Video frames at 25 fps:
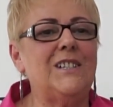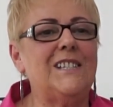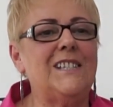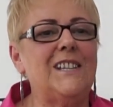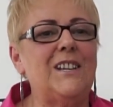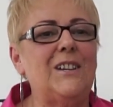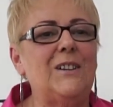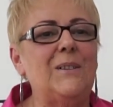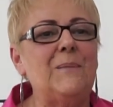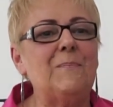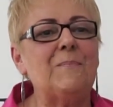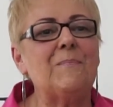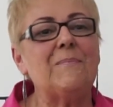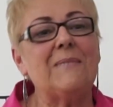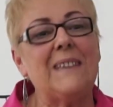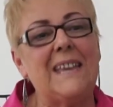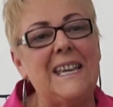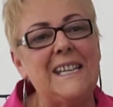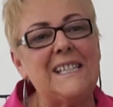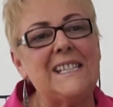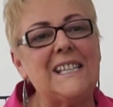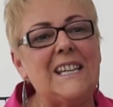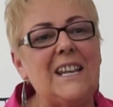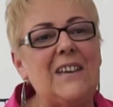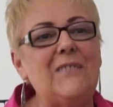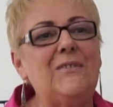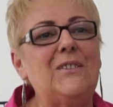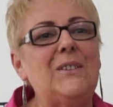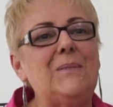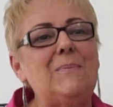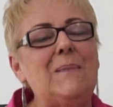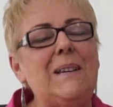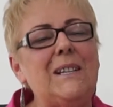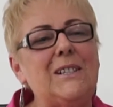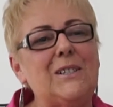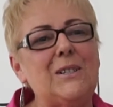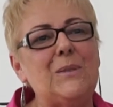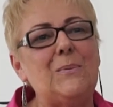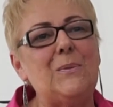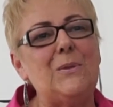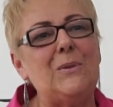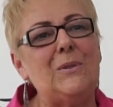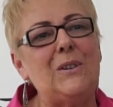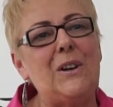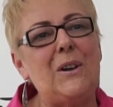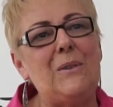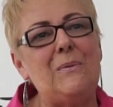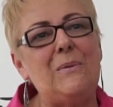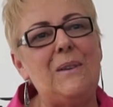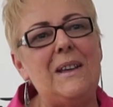So it's love that makes the
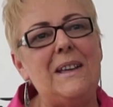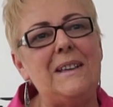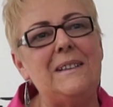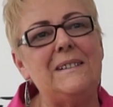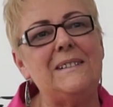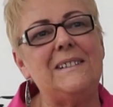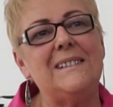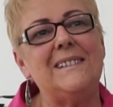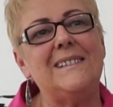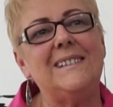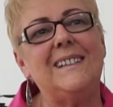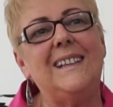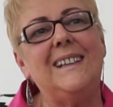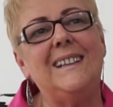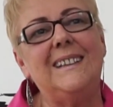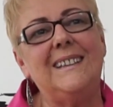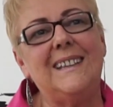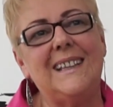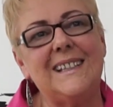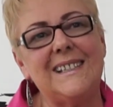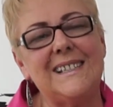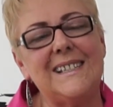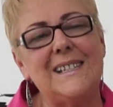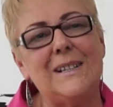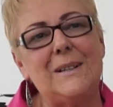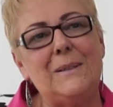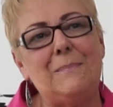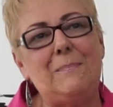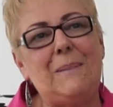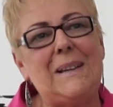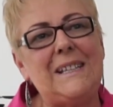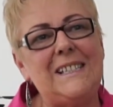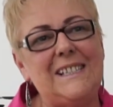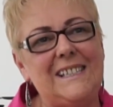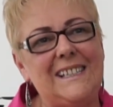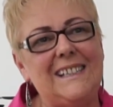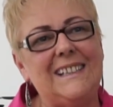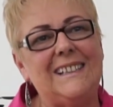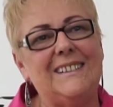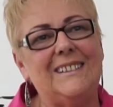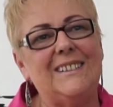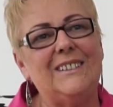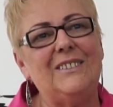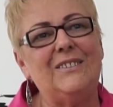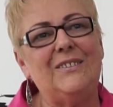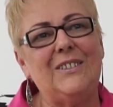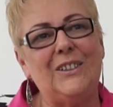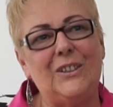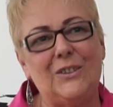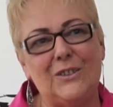world go round and that's our basic
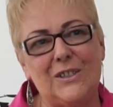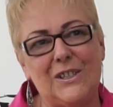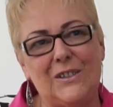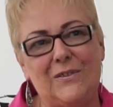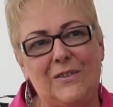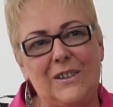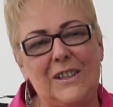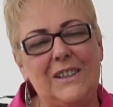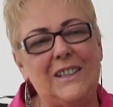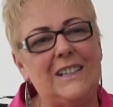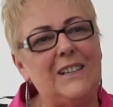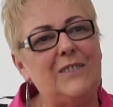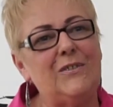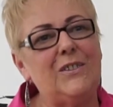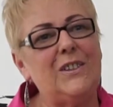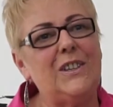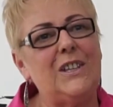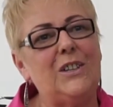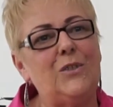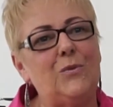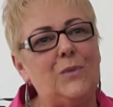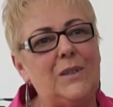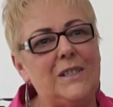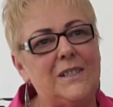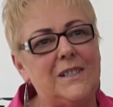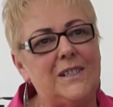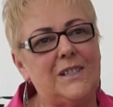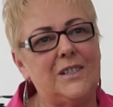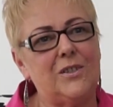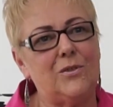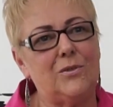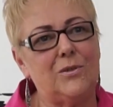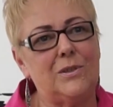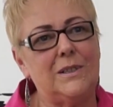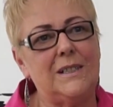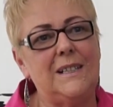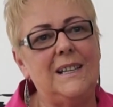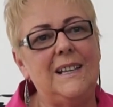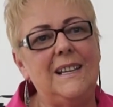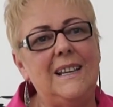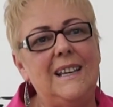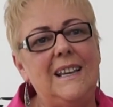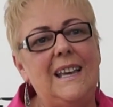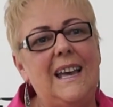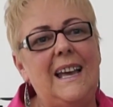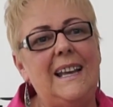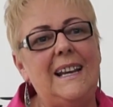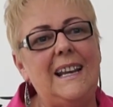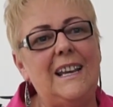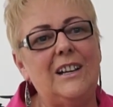philosophy that everything rests on
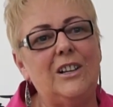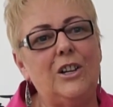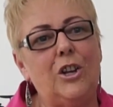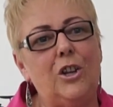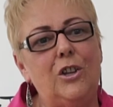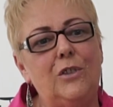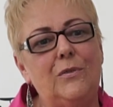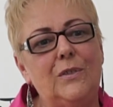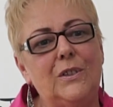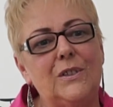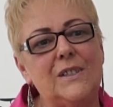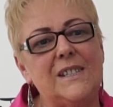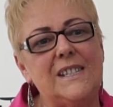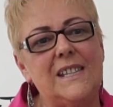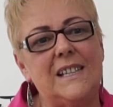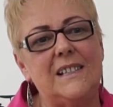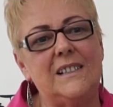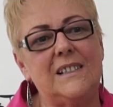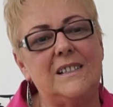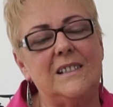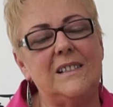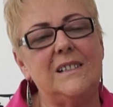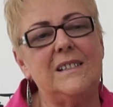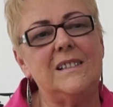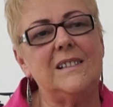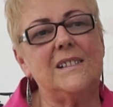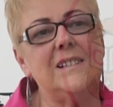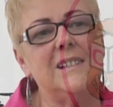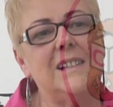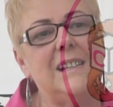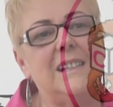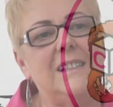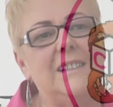at our Clovel centres.